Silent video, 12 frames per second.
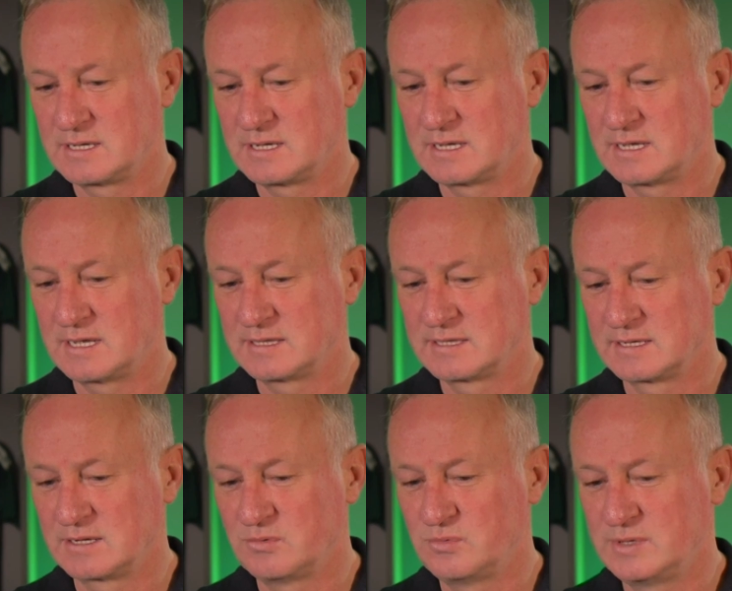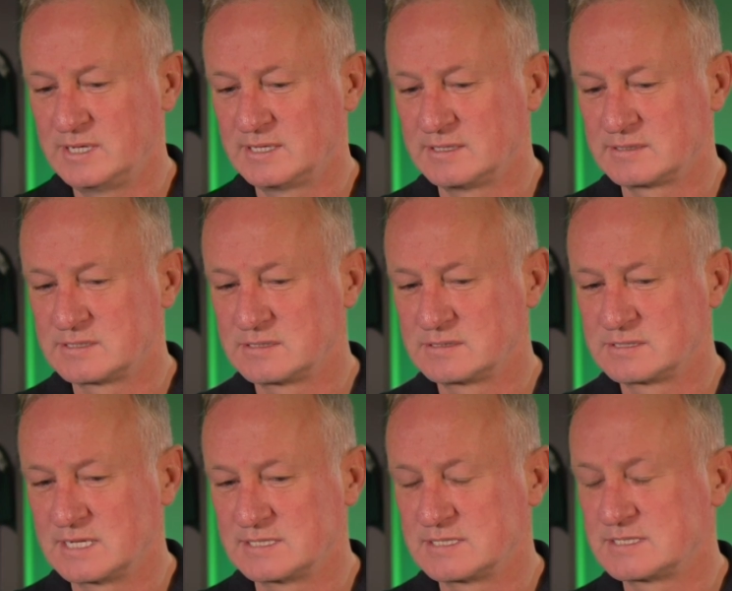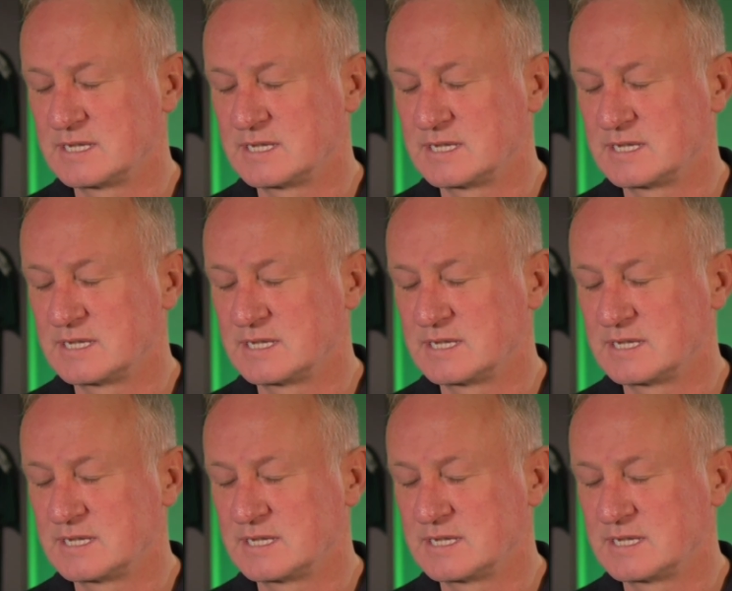I think a real sense of